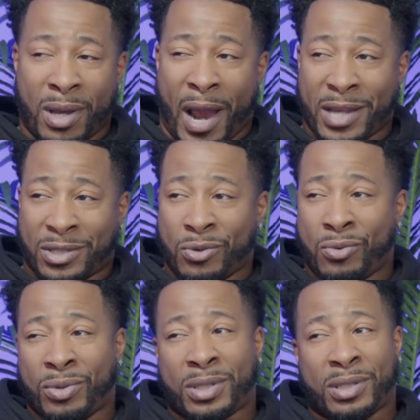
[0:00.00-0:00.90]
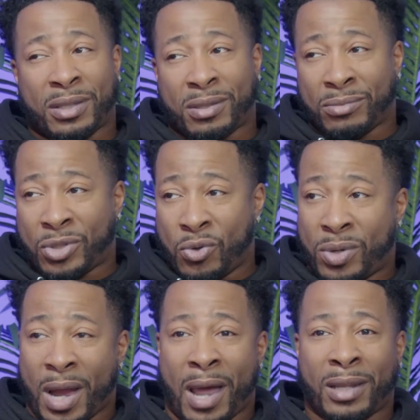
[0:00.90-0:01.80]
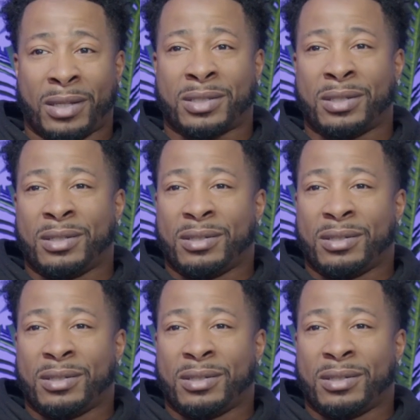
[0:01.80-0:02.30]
high school, get them to college,